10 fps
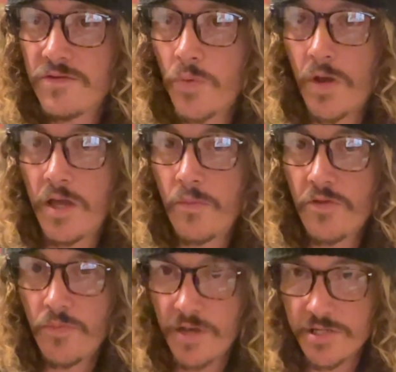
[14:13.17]
You aren't able
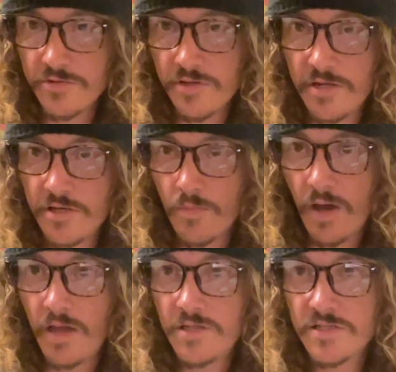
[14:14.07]
to picture it in your
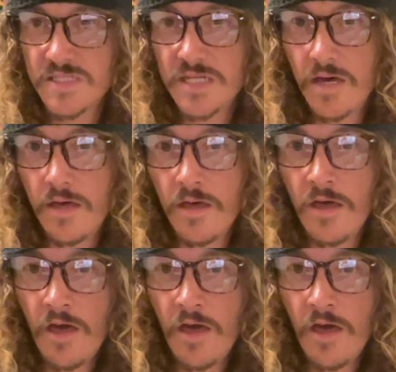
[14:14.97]
mind just yet,